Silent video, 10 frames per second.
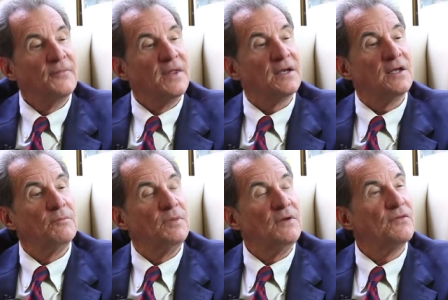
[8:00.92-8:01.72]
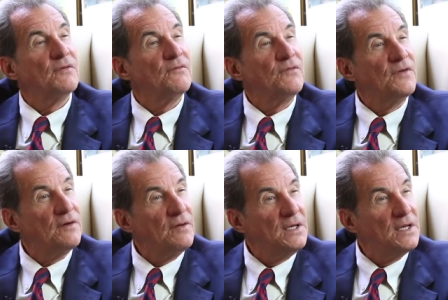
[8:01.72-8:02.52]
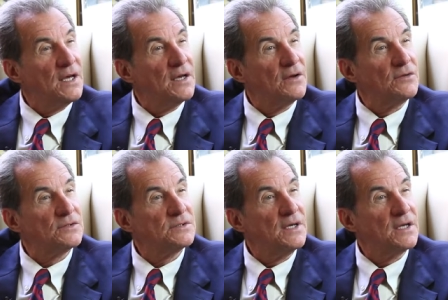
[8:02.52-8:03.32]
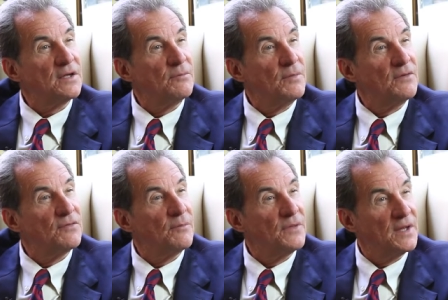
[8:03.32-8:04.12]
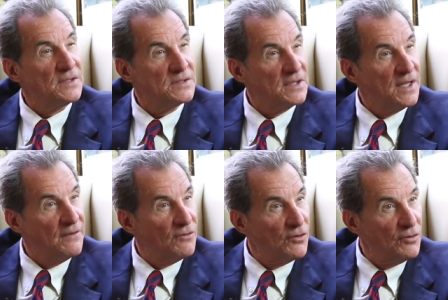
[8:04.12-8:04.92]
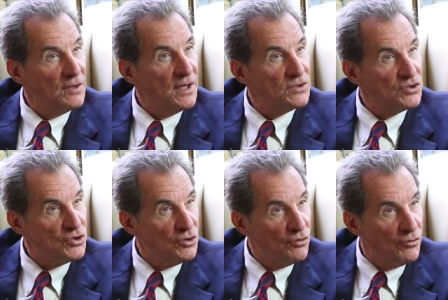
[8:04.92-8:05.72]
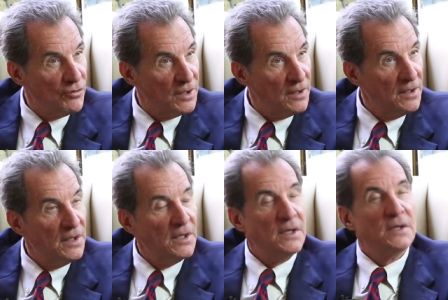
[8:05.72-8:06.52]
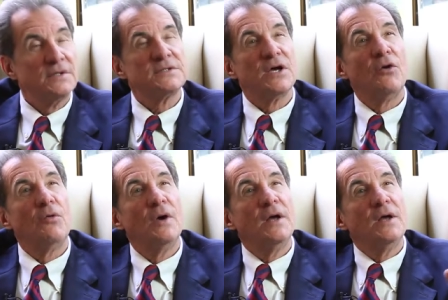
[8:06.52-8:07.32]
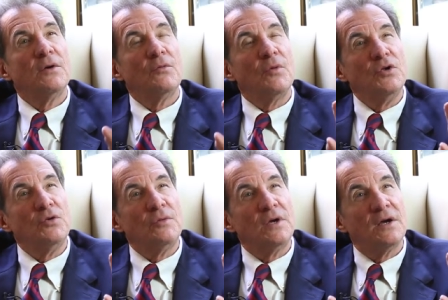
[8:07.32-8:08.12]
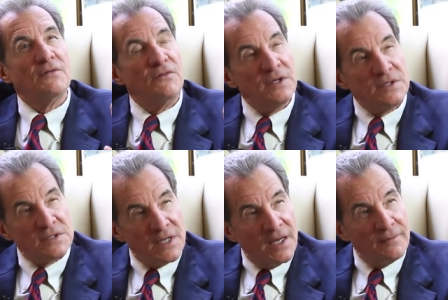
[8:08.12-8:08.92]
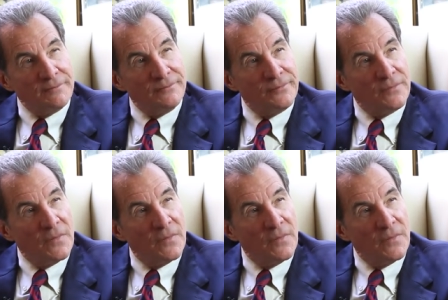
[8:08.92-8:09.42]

It can be from fairy tales. It can be from things that they've learned as children. So when you convince them